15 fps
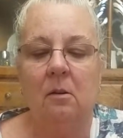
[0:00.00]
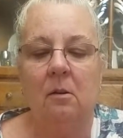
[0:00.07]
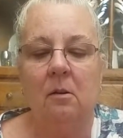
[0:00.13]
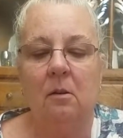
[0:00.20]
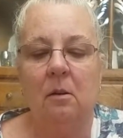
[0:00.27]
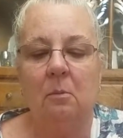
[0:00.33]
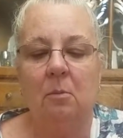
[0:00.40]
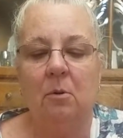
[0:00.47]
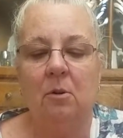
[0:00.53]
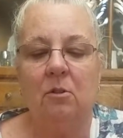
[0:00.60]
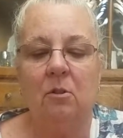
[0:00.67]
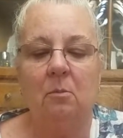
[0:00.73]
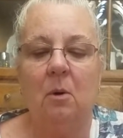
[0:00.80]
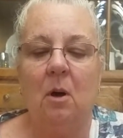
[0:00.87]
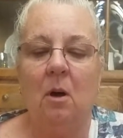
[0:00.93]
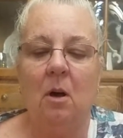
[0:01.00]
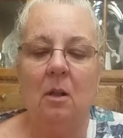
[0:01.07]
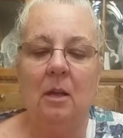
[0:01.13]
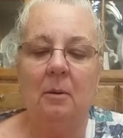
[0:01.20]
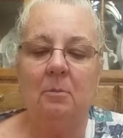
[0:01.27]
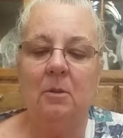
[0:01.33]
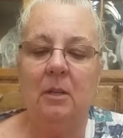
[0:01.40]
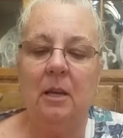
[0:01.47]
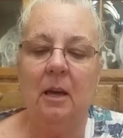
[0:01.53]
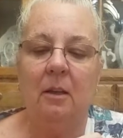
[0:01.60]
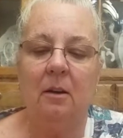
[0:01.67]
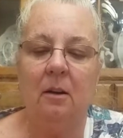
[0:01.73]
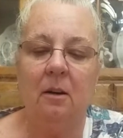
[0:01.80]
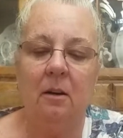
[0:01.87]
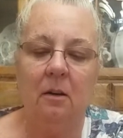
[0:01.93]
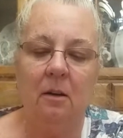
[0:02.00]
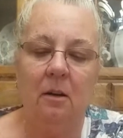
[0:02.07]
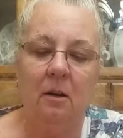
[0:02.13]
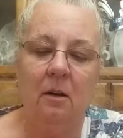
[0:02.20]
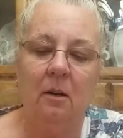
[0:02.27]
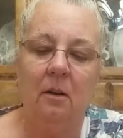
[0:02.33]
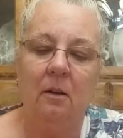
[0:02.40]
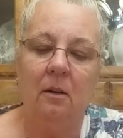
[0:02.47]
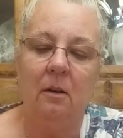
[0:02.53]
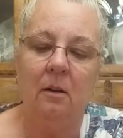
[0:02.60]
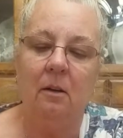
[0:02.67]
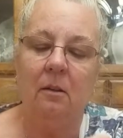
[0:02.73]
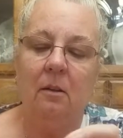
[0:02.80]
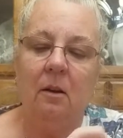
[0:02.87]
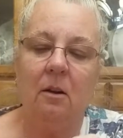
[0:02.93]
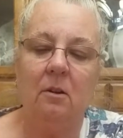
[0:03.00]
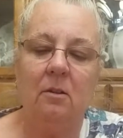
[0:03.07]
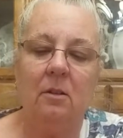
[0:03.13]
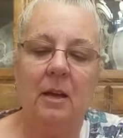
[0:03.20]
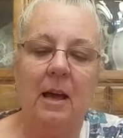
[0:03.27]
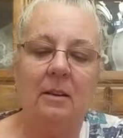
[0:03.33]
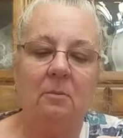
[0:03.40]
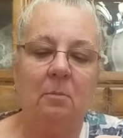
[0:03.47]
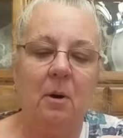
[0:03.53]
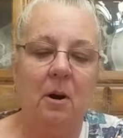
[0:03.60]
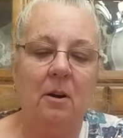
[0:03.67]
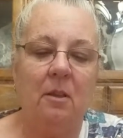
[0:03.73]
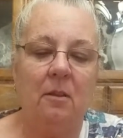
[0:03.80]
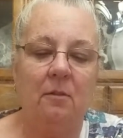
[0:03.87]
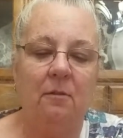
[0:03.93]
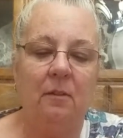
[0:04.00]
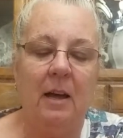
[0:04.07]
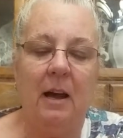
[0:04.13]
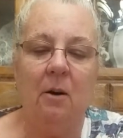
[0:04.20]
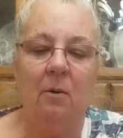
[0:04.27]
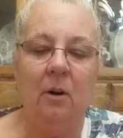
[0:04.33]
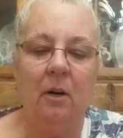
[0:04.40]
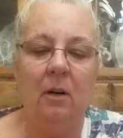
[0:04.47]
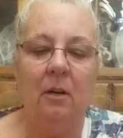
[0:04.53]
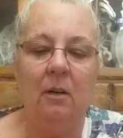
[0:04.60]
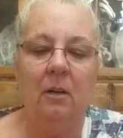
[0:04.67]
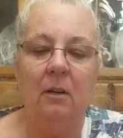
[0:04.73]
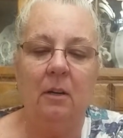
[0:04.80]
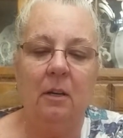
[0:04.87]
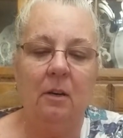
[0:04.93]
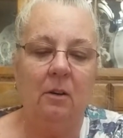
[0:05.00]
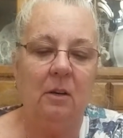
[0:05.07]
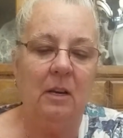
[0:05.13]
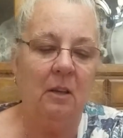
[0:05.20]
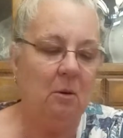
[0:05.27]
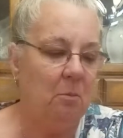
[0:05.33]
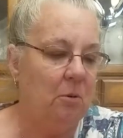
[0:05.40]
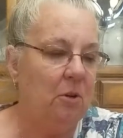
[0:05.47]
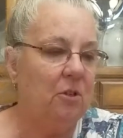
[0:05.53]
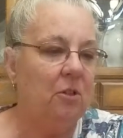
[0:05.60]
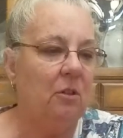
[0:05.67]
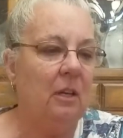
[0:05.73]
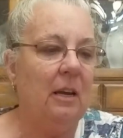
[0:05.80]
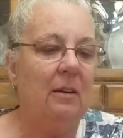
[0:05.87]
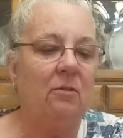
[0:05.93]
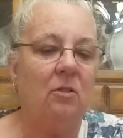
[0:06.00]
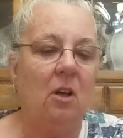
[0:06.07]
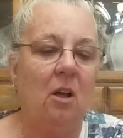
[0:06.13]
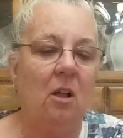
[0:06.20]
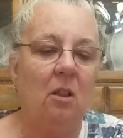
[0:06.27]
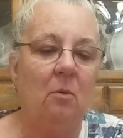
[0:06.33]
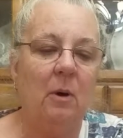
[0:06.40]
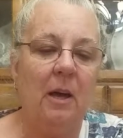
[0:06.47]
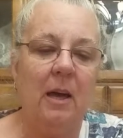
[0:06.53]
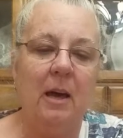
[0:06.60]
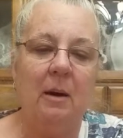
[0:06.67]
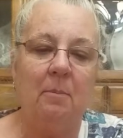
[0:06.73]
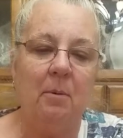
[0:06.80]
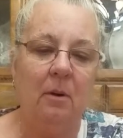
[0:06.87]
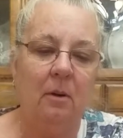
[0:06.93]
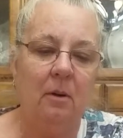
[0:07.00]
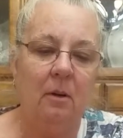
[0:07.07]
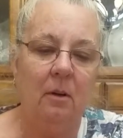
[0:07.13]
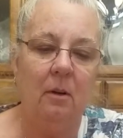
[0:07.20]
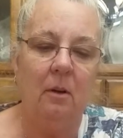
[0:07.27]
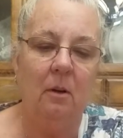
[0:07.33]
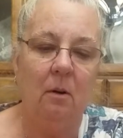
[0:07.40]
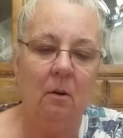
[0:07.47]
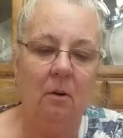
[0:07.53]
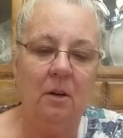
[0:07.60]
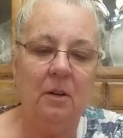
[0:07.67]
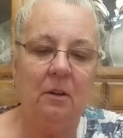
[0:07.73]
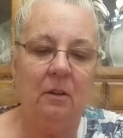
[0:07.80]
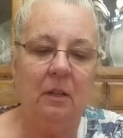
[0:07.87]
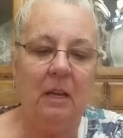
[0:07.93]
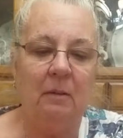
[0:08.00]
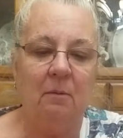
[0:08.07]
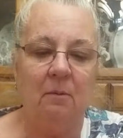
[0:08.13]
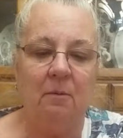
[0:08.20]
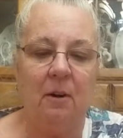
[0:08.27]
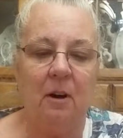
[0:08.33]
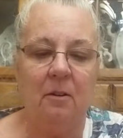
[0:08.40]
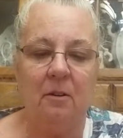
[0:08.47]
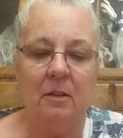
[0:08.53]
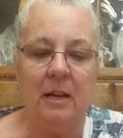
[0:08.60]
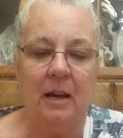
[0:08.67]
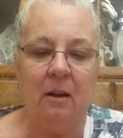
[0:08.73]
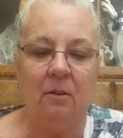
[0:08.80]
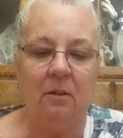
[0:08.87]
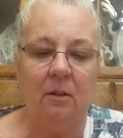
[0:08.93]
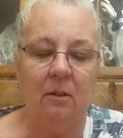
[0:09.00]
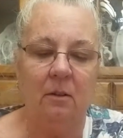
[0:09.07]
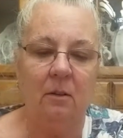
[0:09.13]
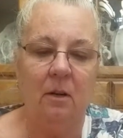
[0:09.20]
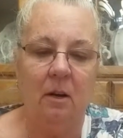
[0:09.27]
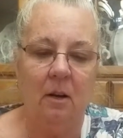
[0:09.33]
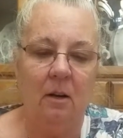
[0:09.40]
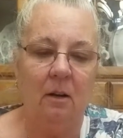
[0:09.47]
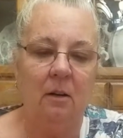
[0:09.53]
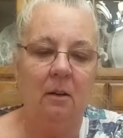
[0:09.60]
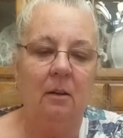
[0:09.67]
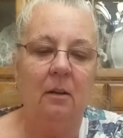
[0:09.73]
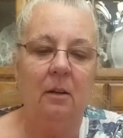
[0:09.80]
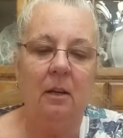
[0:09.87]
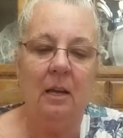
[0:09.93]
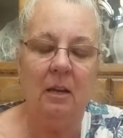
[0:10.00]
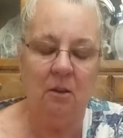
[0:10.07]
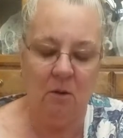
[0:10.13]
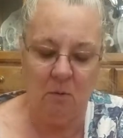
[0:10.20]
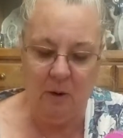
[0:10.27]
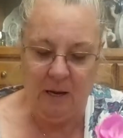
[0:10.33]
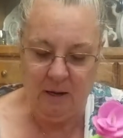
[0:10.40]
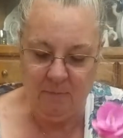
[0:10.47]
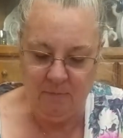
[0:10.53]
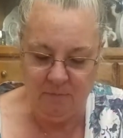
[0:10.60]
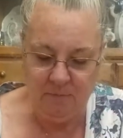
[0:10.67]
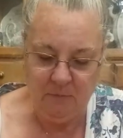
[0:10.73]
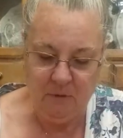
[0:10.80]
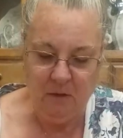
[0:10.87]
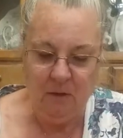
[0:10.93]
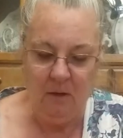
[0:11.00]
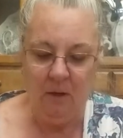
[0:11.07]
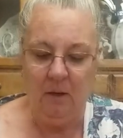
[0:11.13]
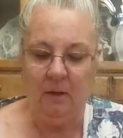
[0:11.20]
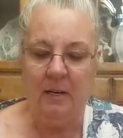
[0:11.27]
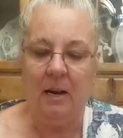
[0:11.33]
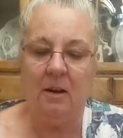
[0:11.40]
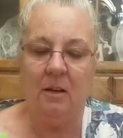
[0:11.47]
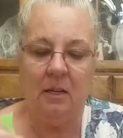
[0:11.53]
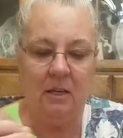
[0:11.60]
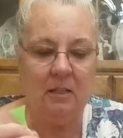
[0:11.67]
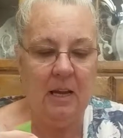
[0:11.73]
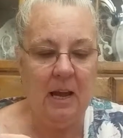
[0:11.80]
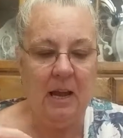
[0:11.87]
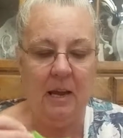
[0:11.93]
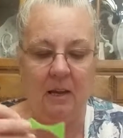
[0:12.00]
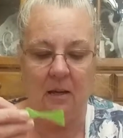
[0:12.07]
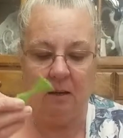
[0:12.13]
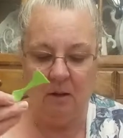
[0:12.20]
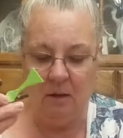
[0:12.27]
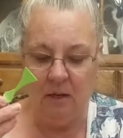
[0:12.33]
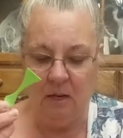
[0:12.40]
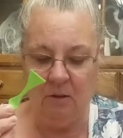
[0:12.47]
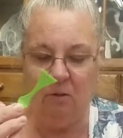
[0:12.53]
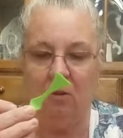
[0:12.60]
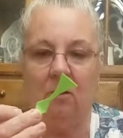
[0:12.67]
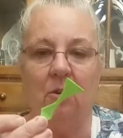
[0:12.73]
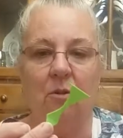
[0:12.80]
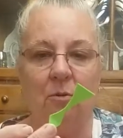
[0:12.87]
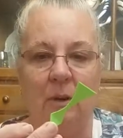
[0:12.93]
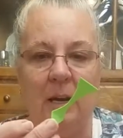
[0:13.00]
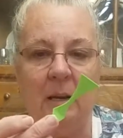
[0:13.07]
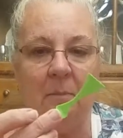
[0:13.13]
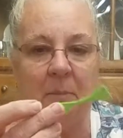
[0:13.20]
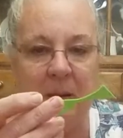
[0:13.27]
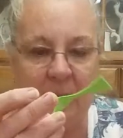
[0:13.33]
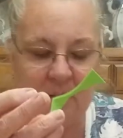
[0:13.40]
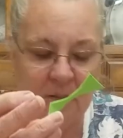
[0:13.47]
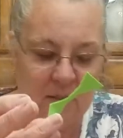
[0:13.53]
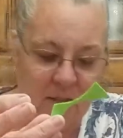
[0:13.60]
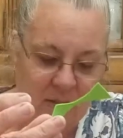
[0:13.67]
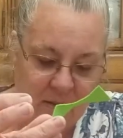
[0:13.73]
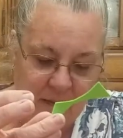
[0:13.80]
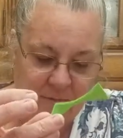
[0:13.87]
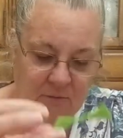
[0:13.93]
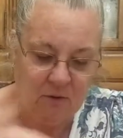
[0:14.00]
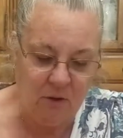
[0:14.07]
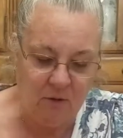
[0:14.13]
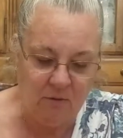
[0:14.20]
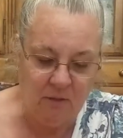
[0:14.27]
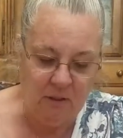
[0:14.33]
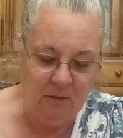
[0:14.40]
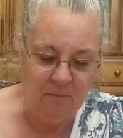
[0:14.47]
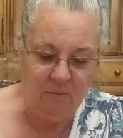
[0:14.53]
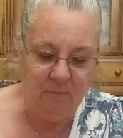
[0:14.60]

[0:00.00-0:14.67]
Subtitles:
And push them all up together. And there's that part of the flower. You can either push your leaves all the way up, or you can leave them farther down. Either way. Now you're going to take either the green piece that's left over,